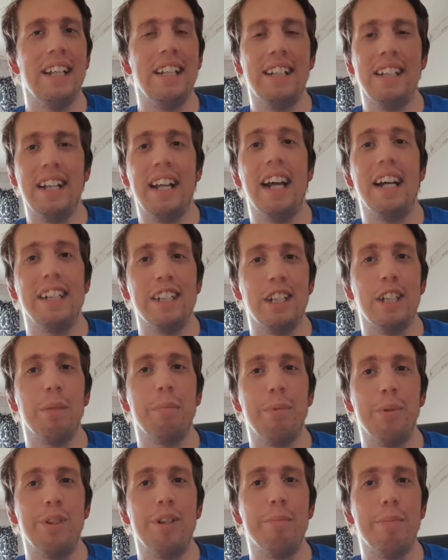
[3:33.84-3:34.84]
they
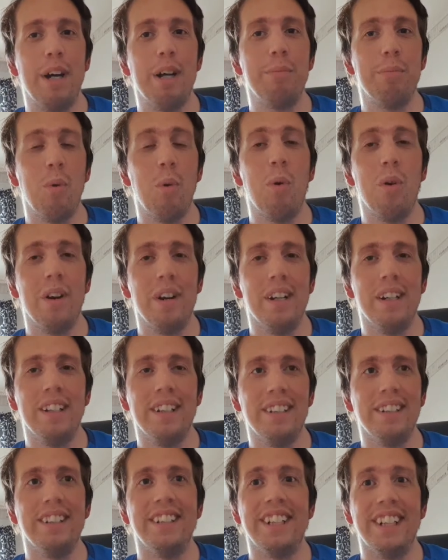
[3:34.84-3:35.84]
like PewDiePie more
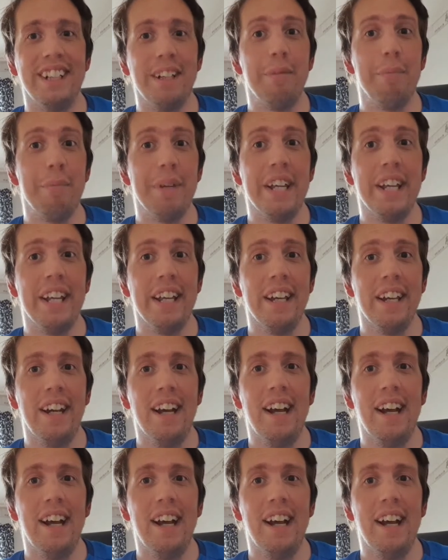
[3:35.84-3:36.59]
than me.